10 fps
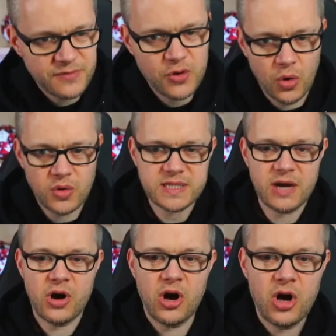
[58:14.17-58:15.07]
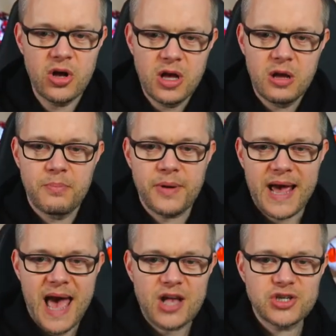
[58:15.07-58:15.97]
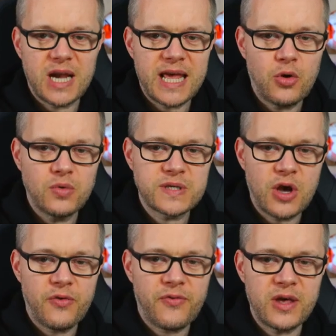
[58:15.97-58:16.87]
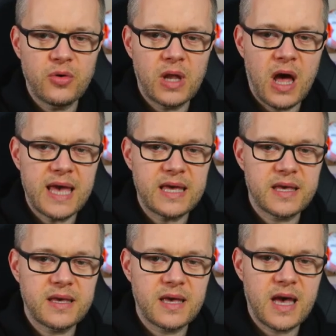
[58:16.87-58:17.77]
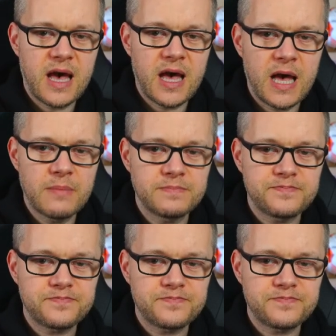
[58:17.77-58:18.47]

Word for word: Of course there are. But I actually also feel like... Um,